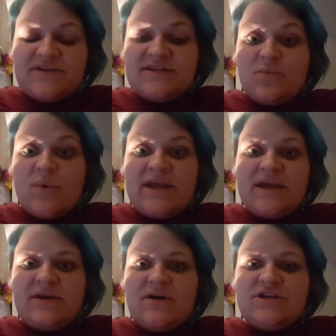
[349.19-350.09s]
It's a
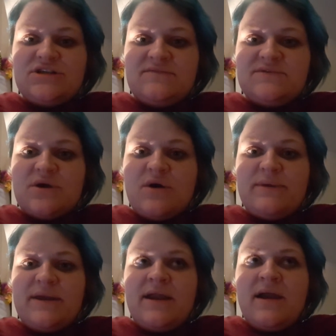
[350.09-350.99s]
waking night shift, so I'll
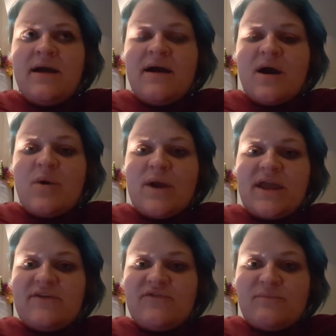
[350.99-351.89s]
be
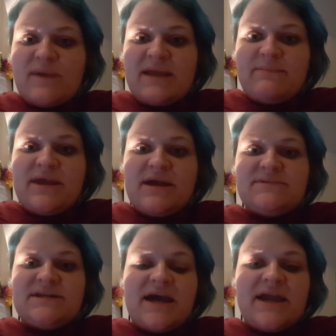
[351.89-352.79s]
awake from 8 p.m.
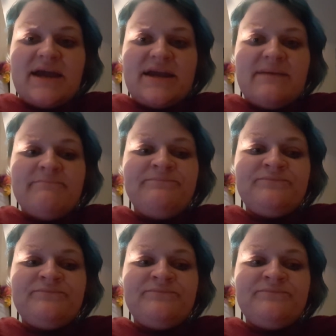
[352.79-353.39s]
to 8 a.m.